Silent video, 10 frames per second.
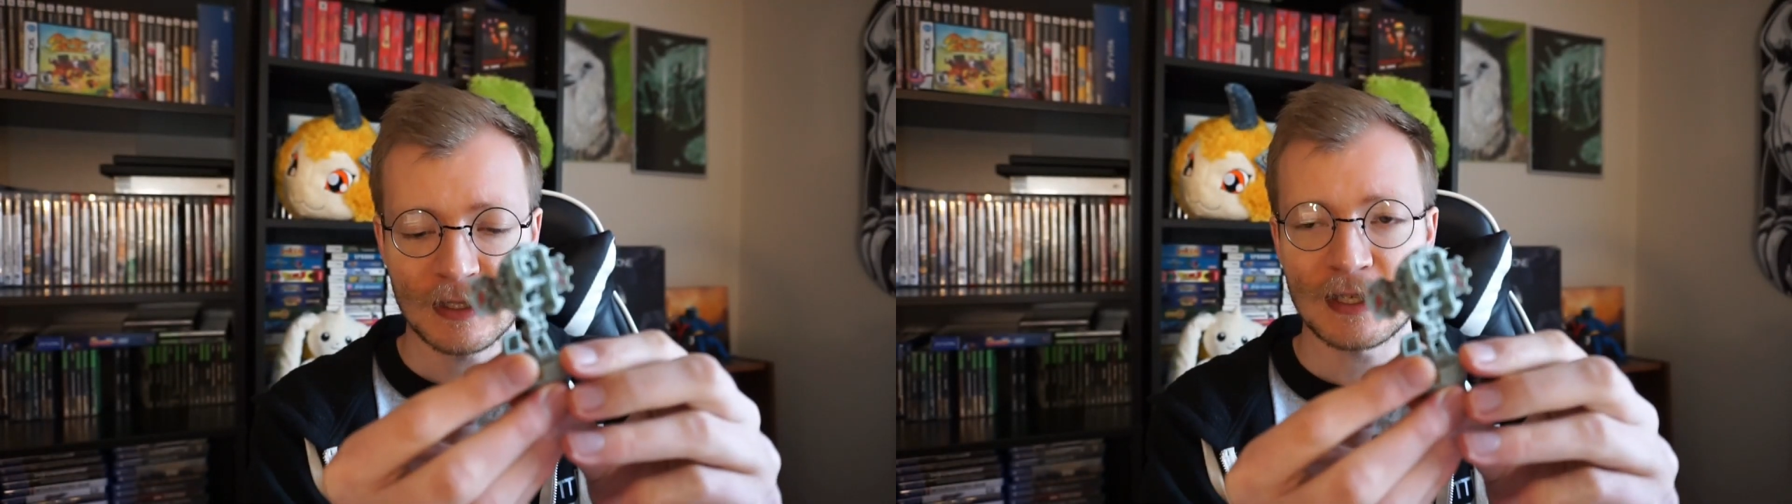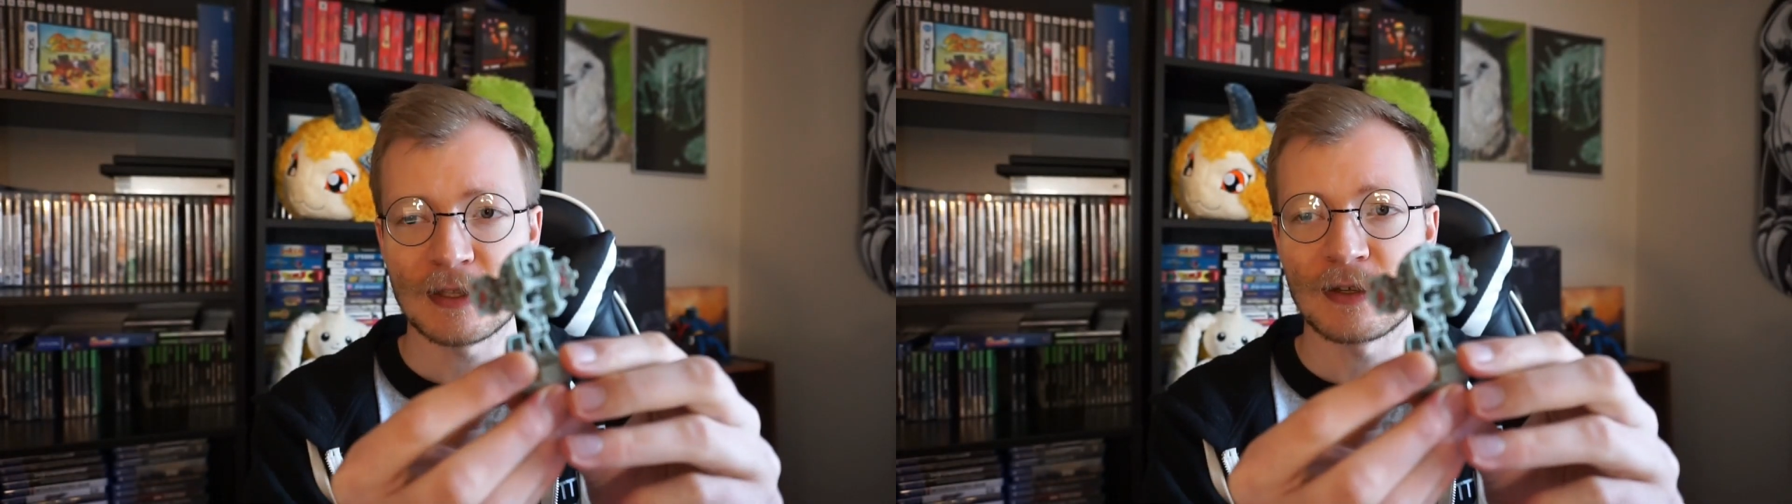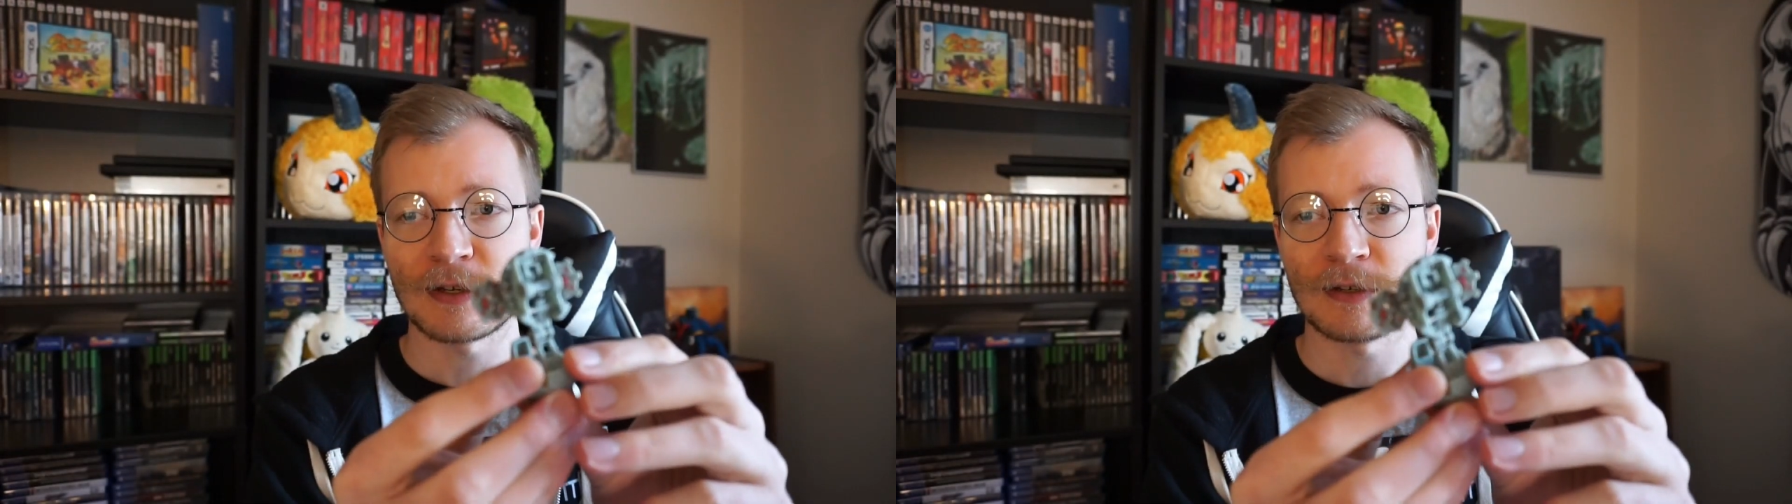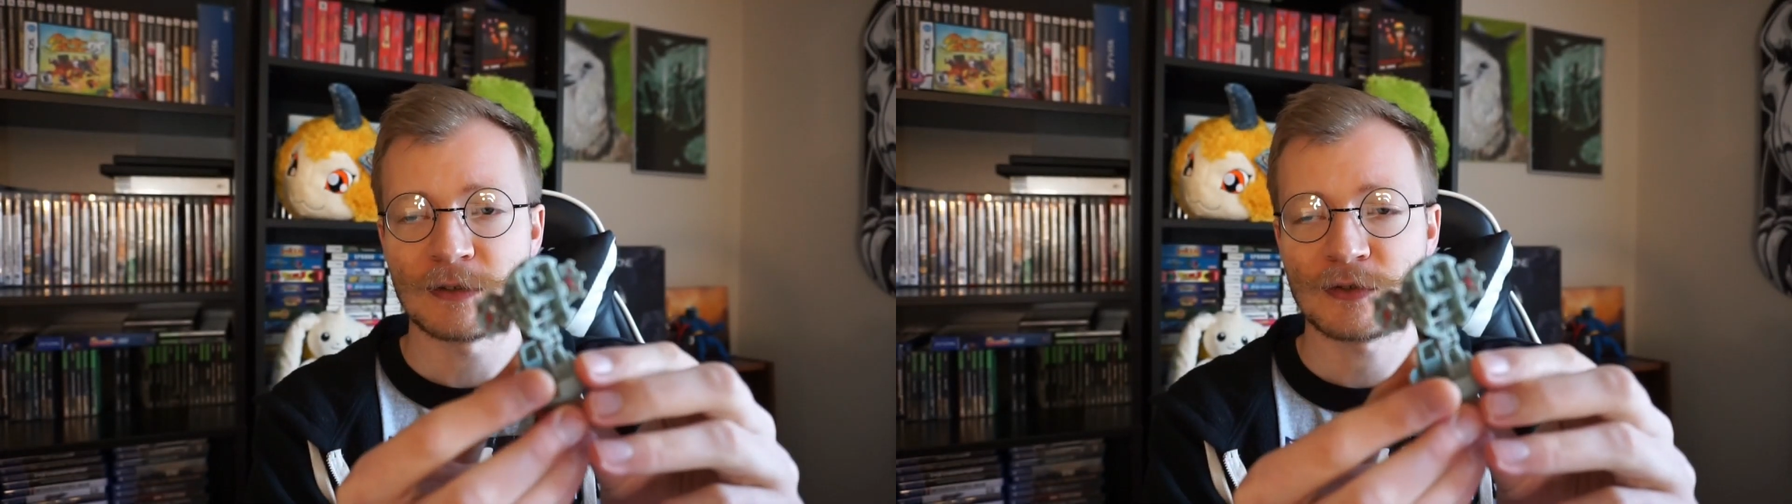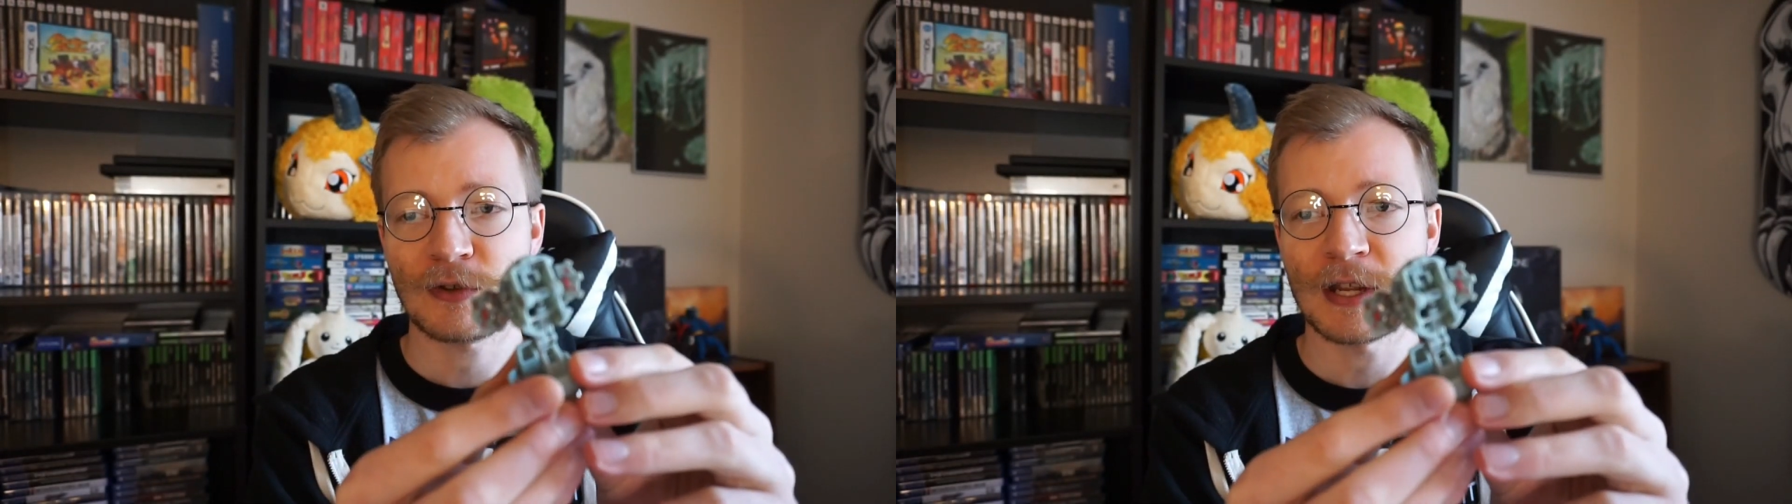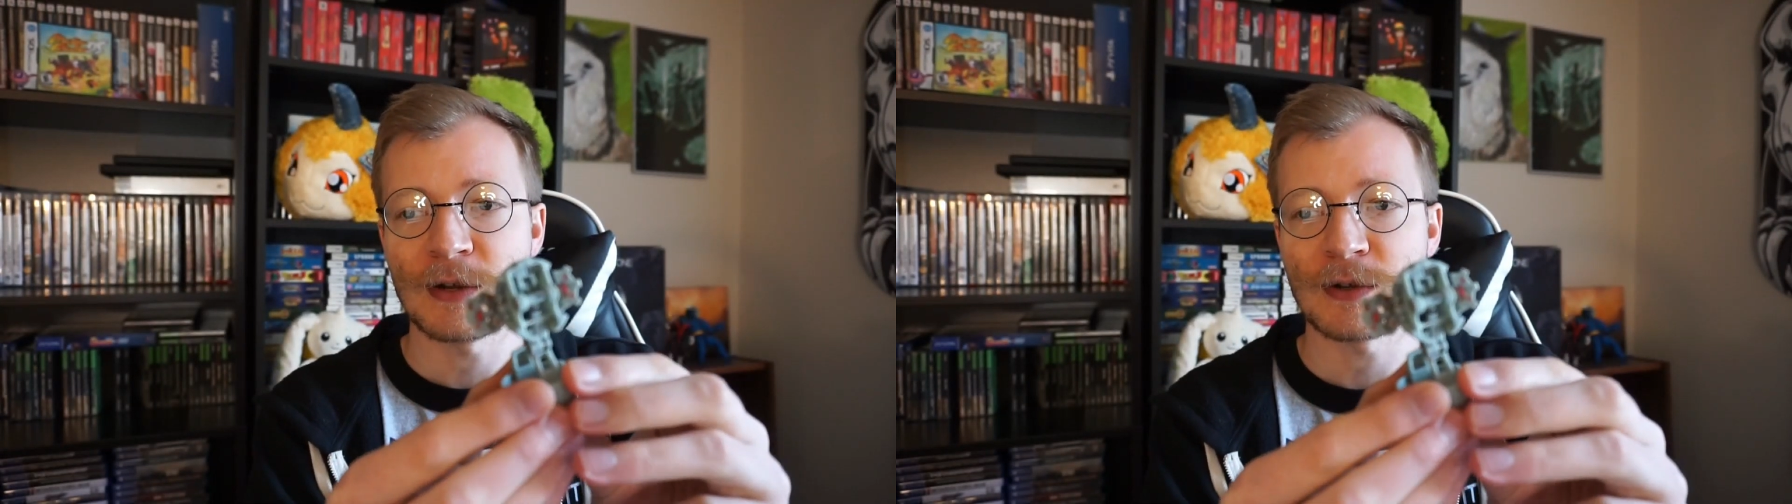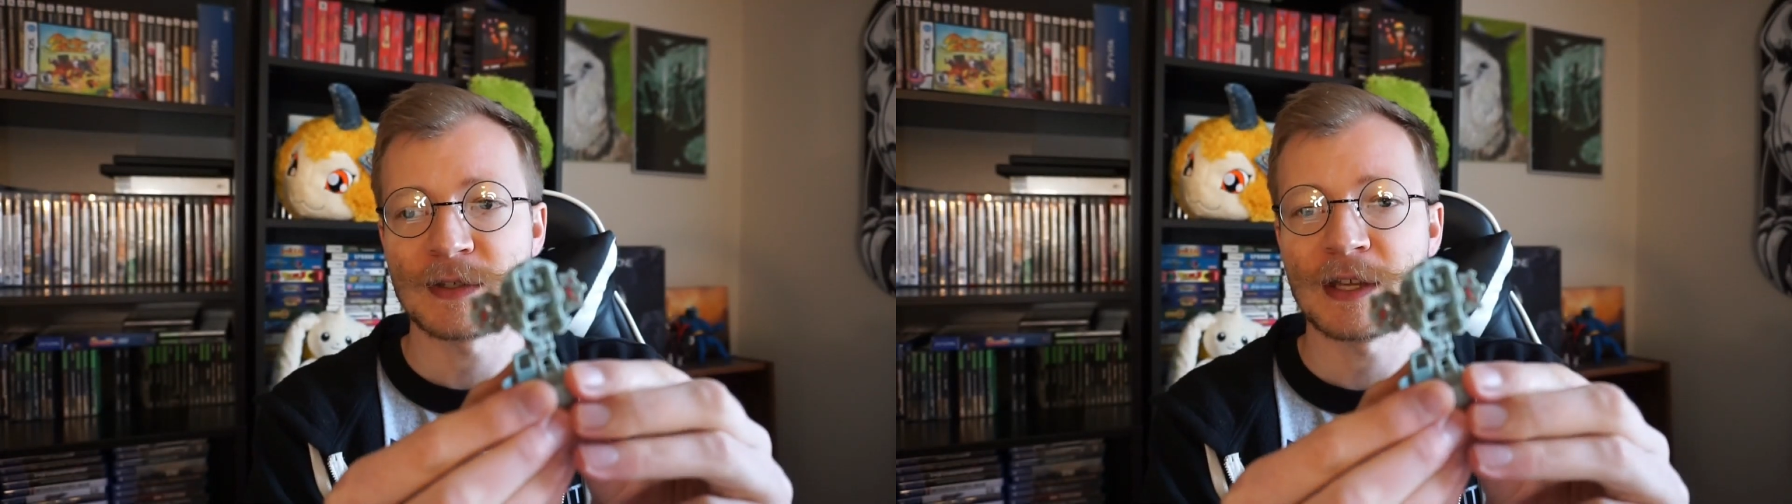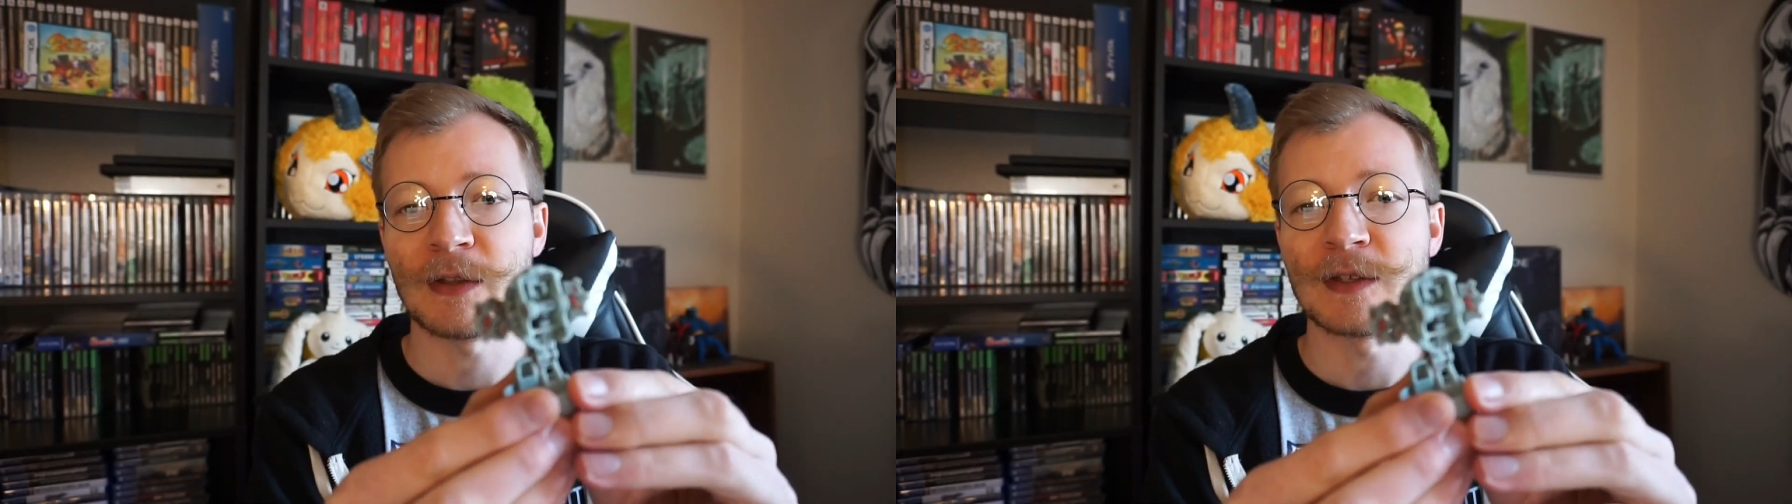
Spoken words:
either trade or sell